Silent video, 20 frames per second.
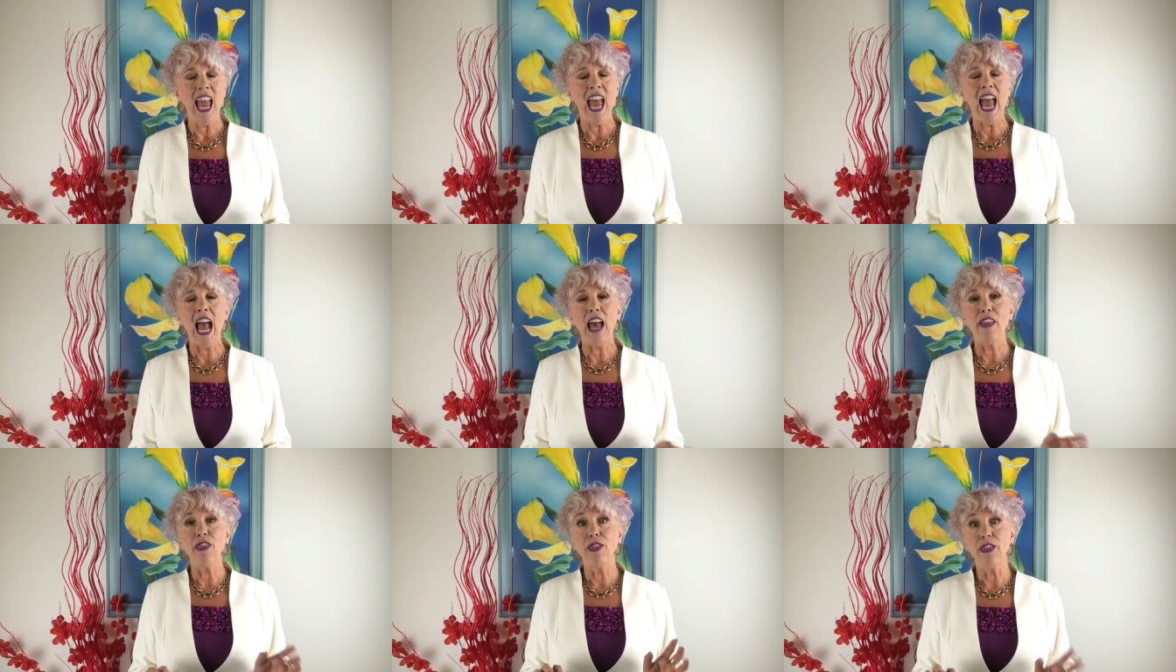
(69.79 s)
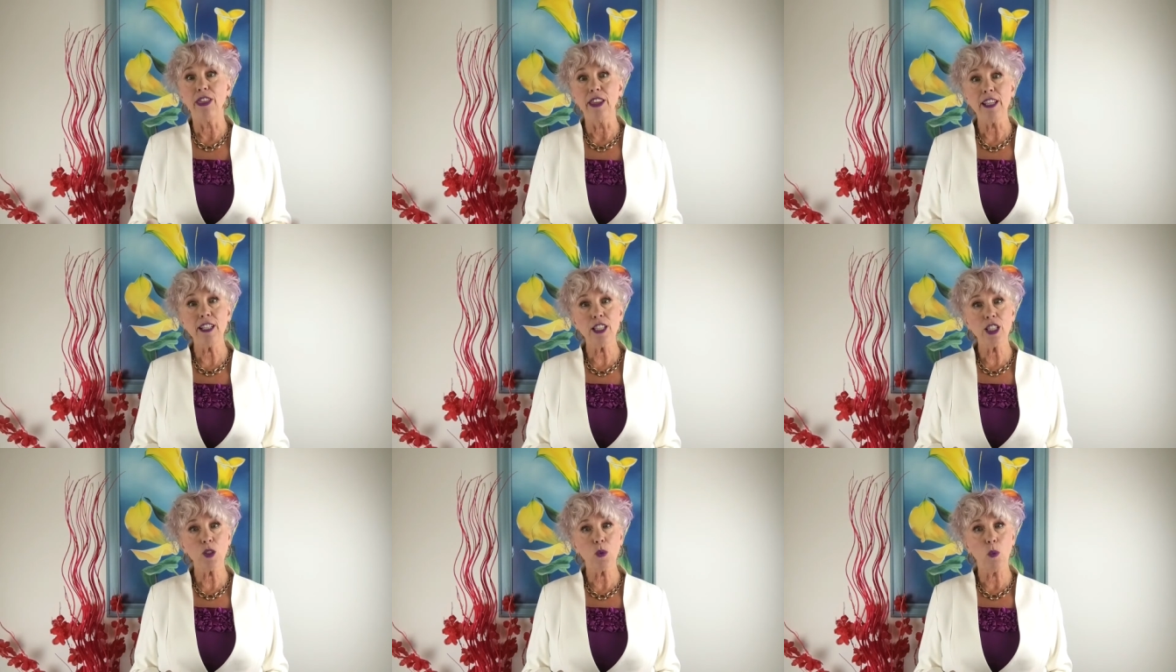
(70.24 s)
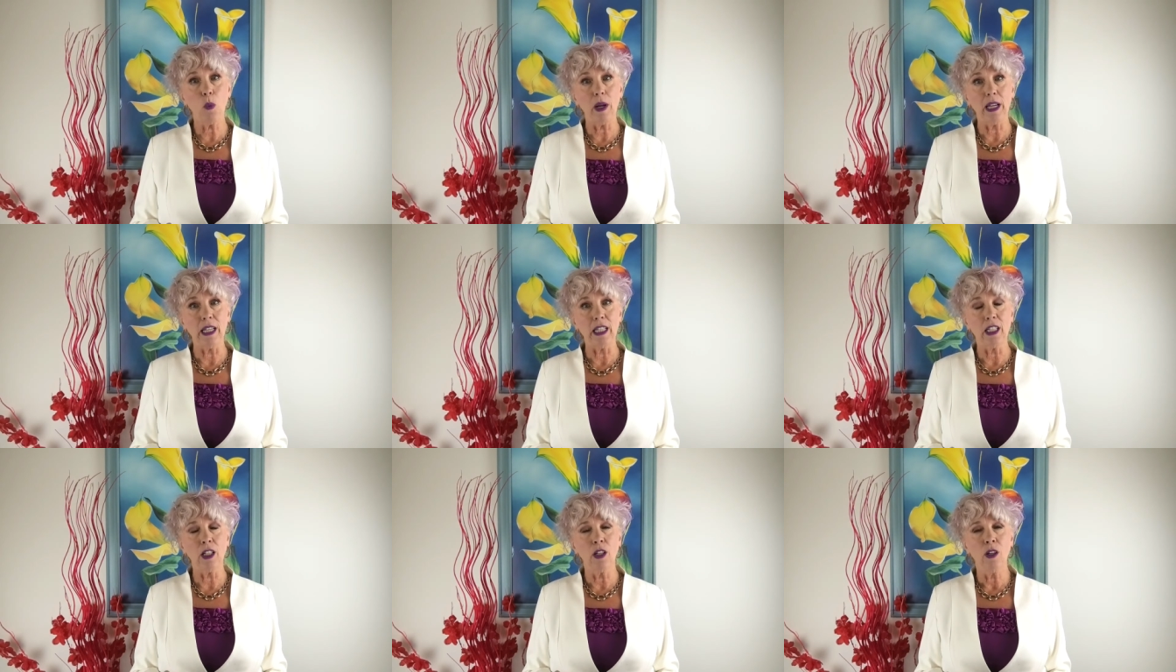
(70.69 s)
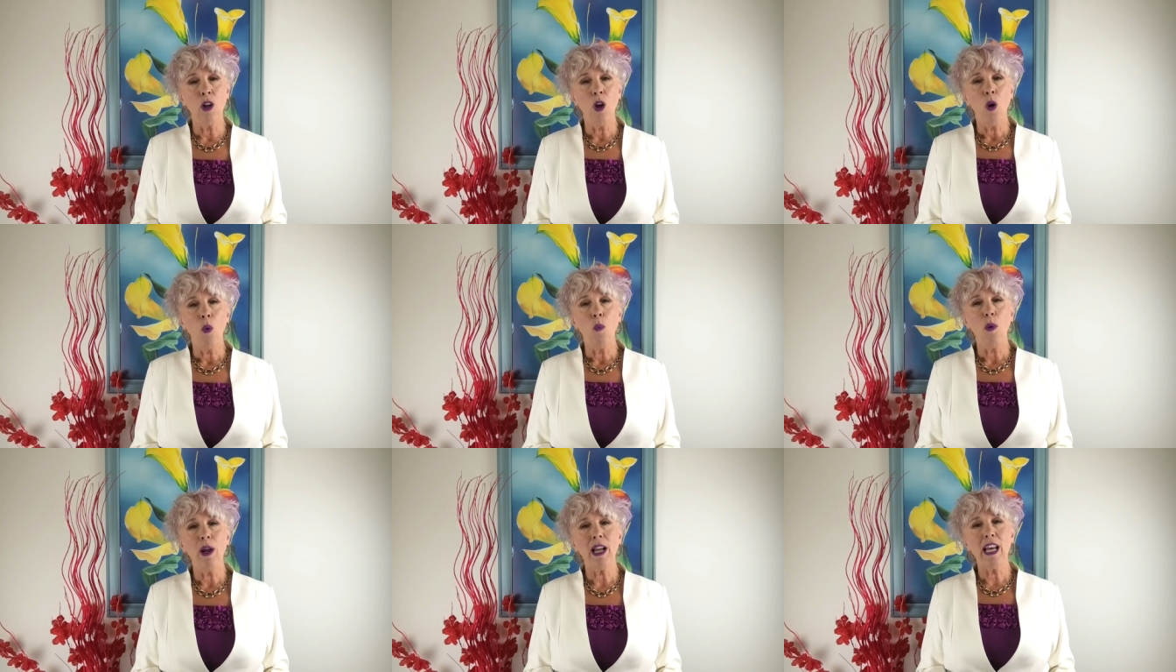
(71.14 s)
And this week,
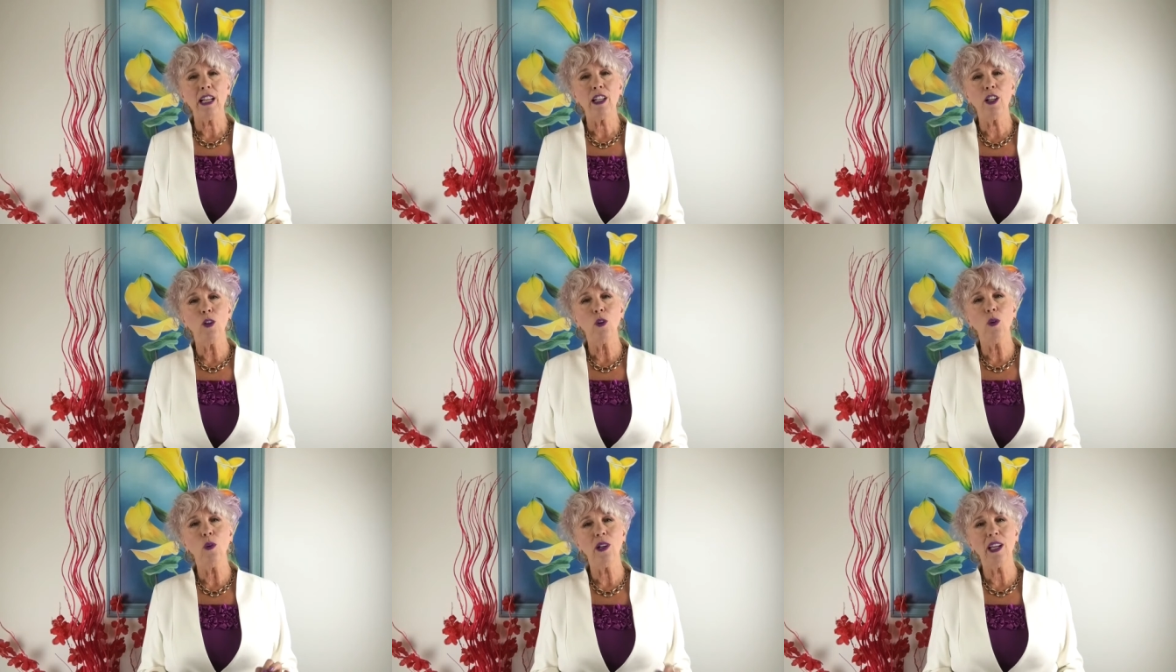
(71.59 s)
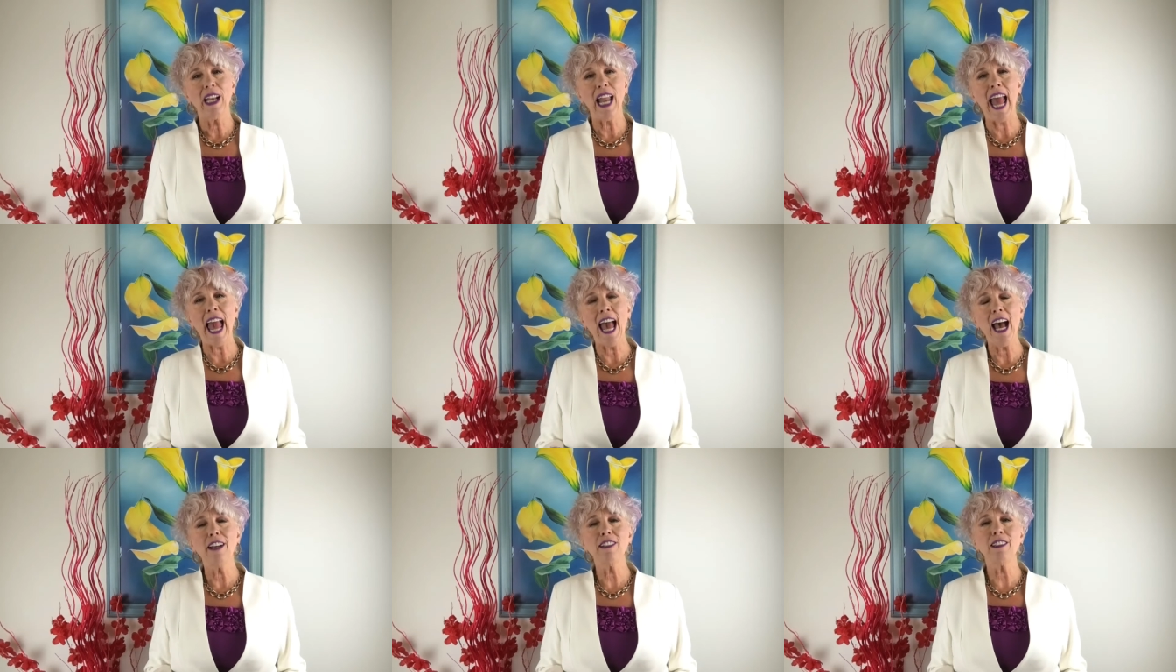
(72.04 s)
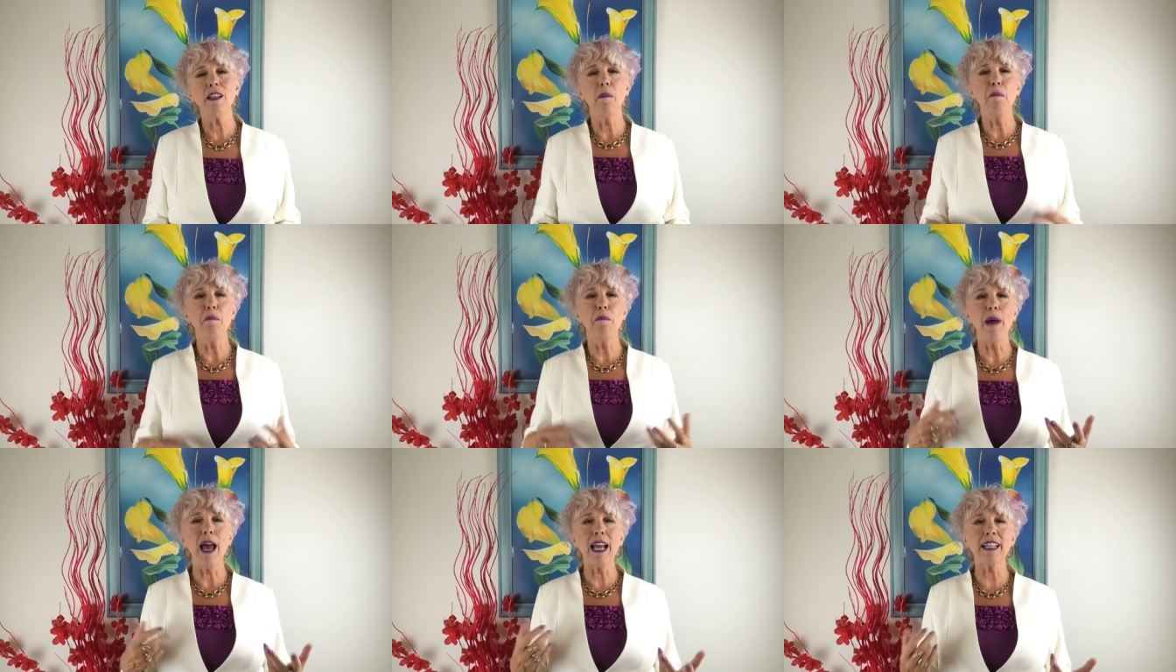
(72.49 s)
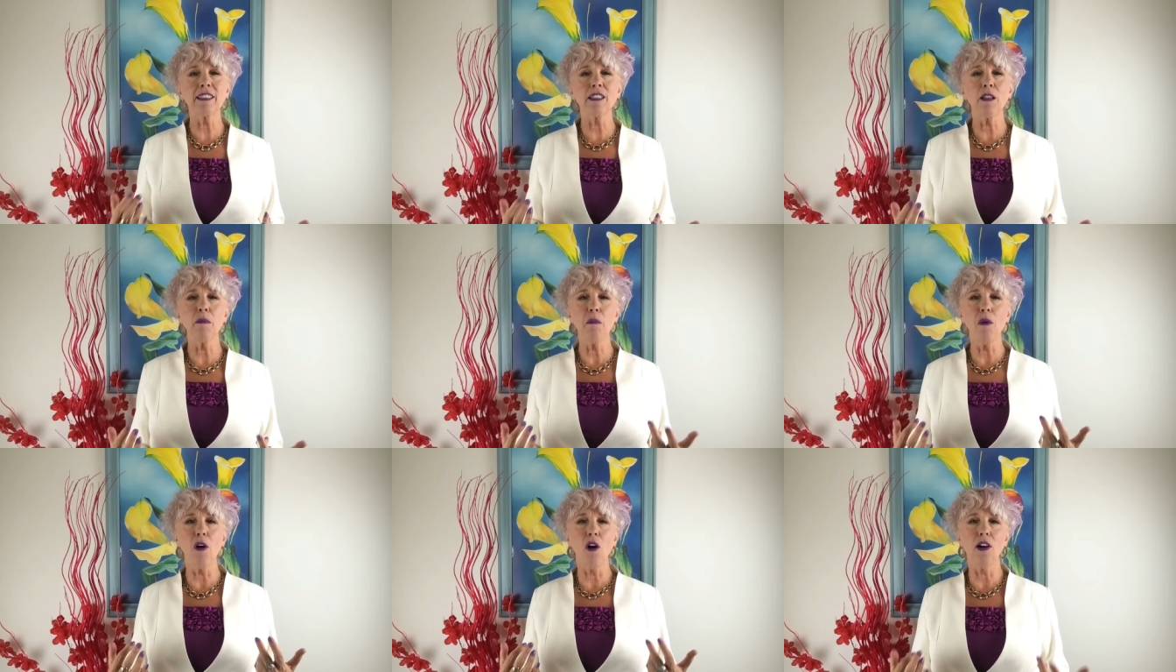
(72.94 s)
we're going to look at how to
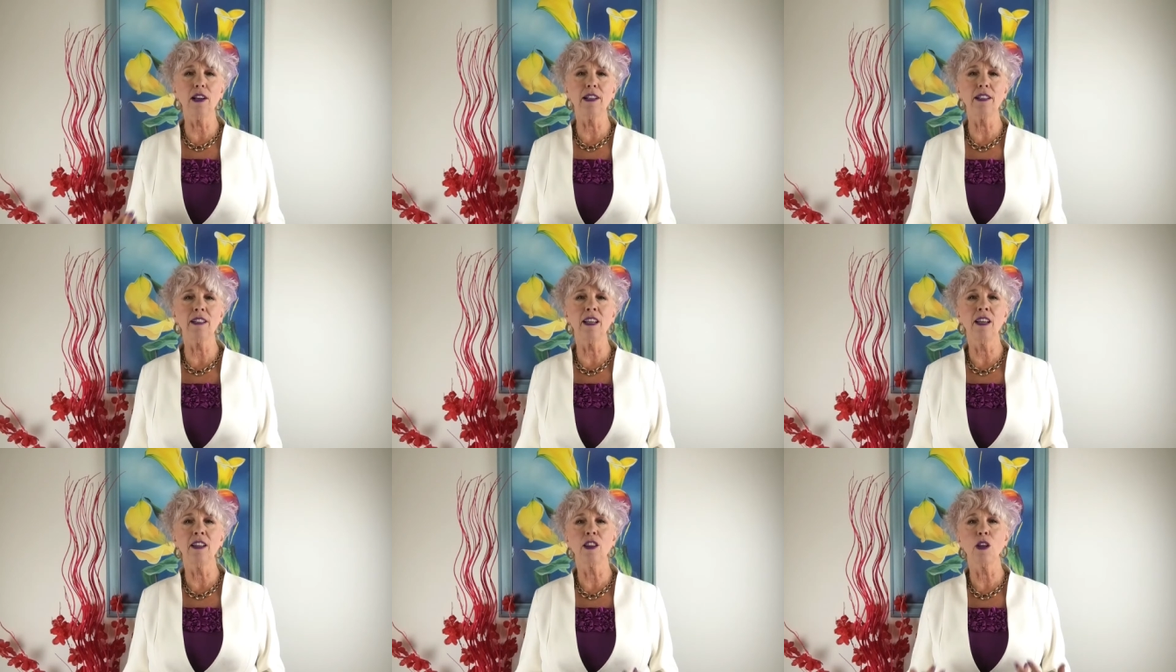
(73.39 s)
maximize